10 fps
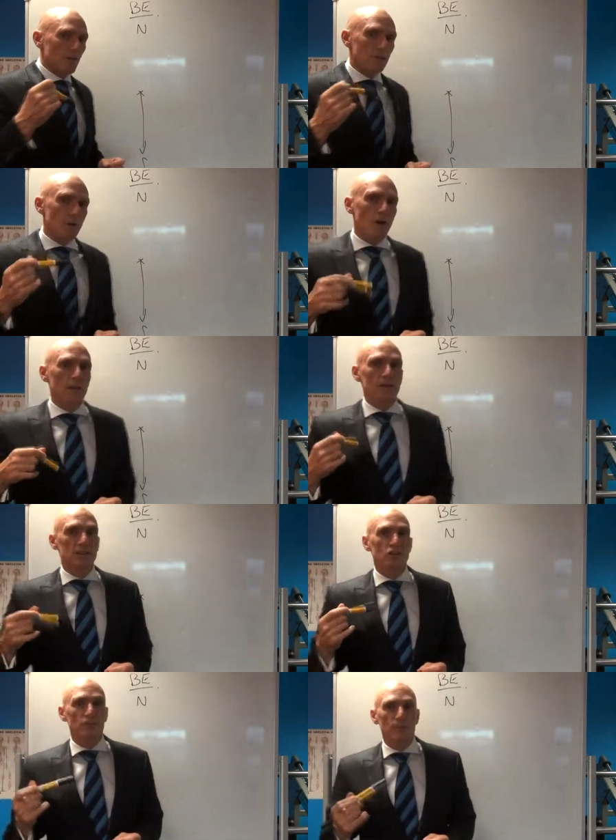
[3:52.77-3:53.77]
on the mind, the
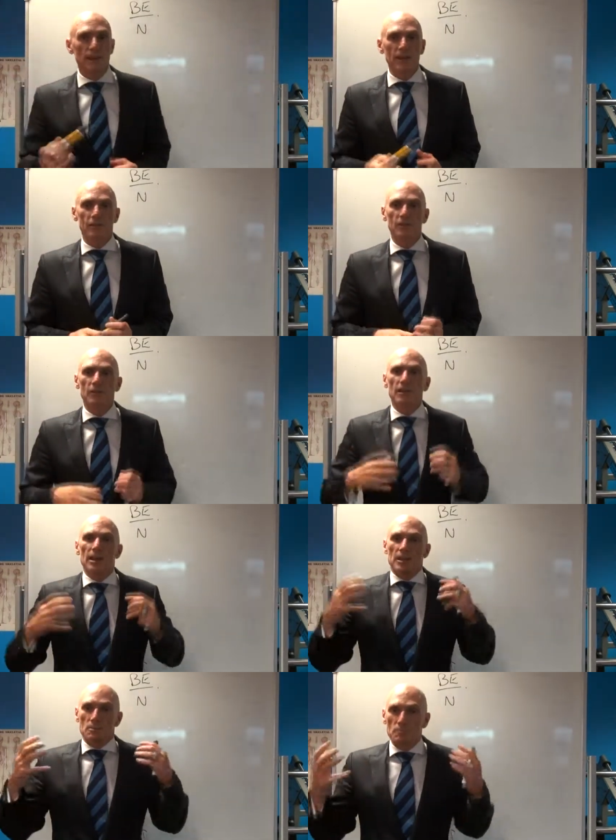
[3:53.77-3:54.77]
self belief to
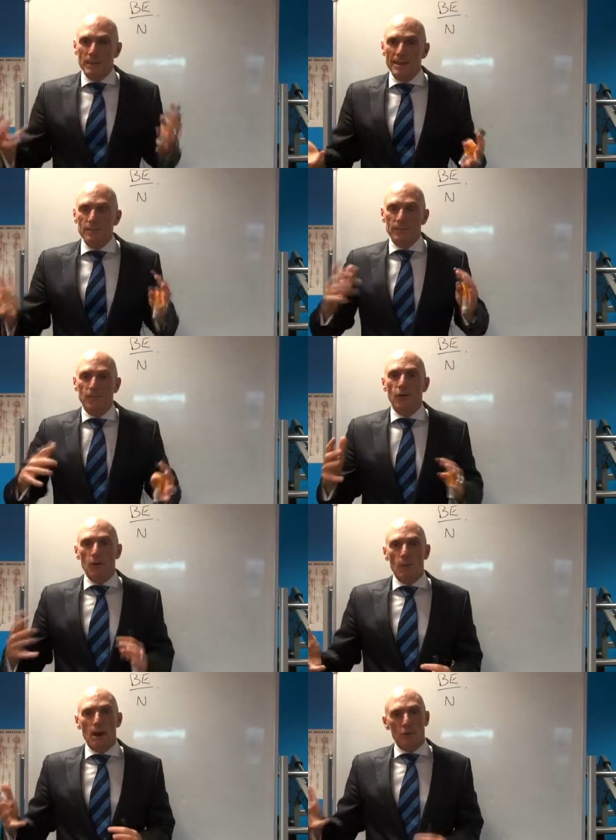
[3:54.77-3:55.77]
be before
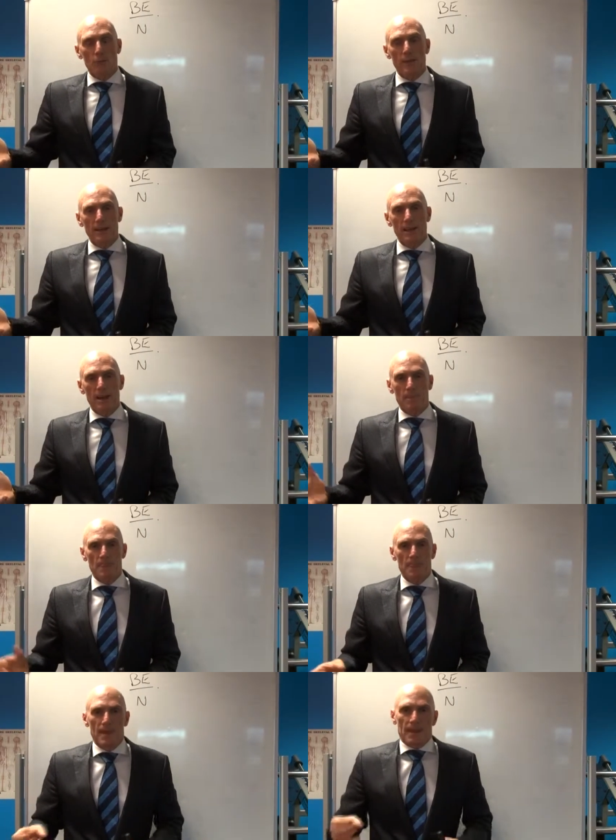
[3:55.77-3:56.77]
you are and you become.
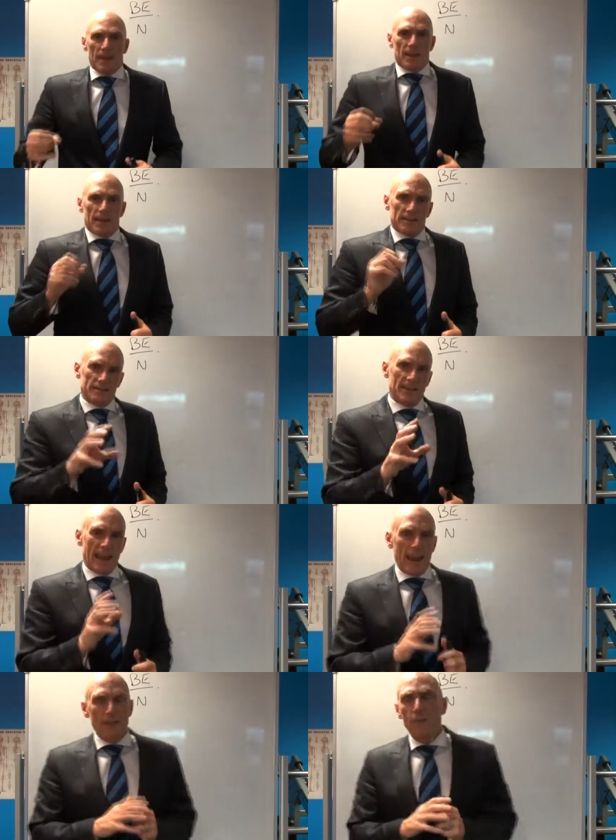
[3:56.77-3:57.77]

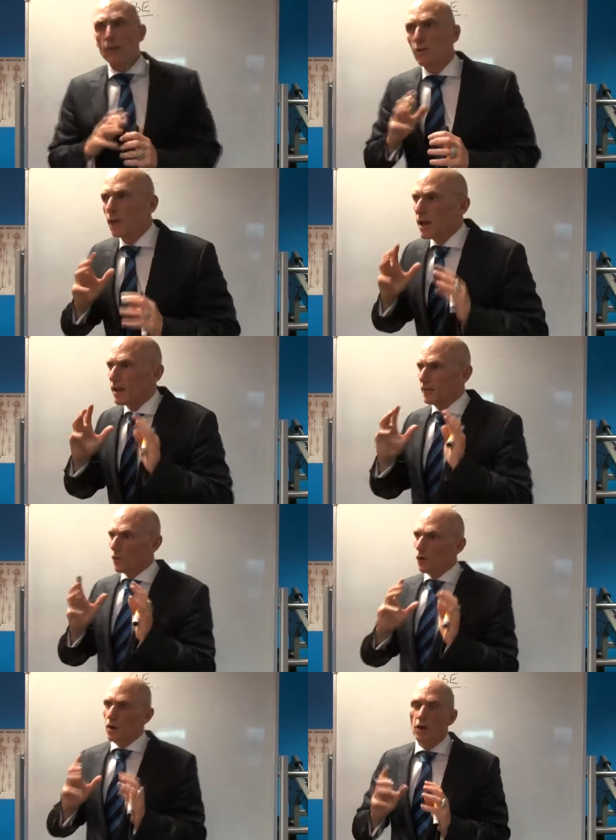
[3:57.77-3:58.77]
See, if, you, if
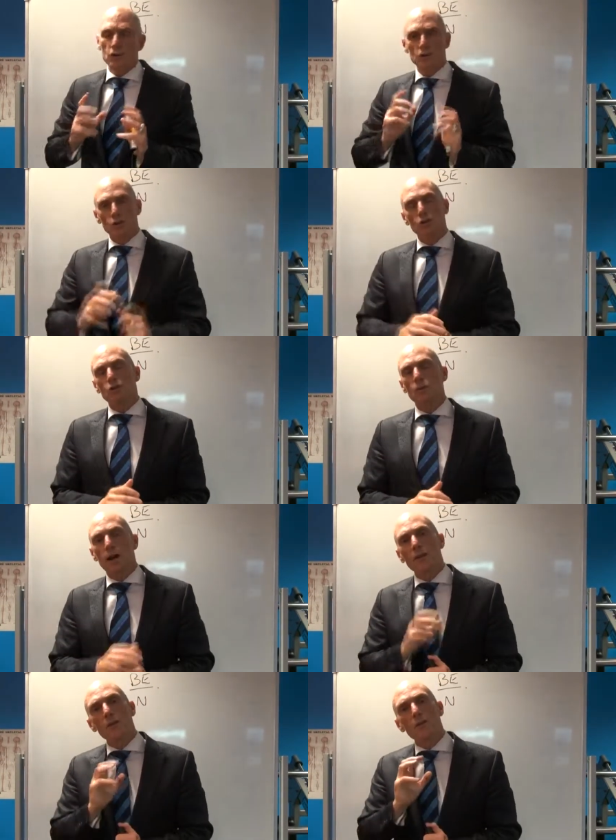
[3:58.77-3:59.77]
your goal is to lose
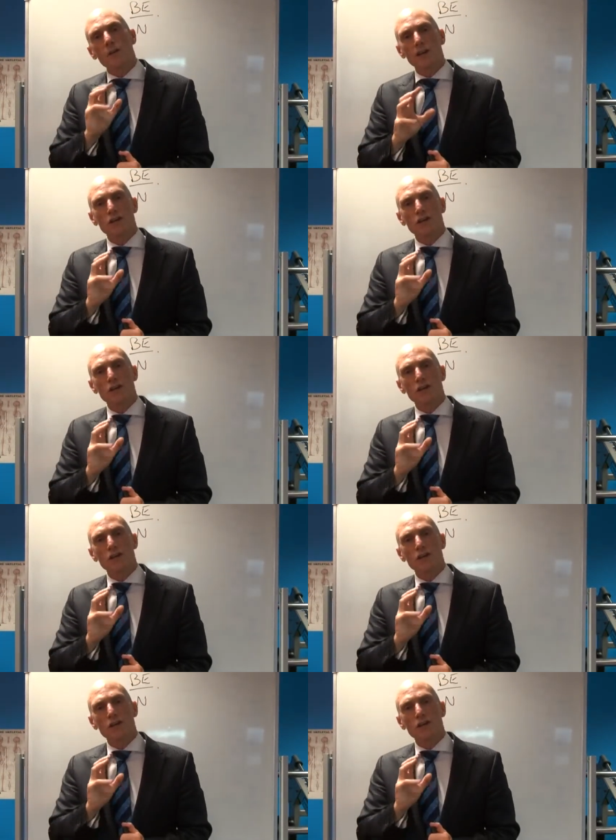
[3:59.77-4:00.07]
weight, you've got a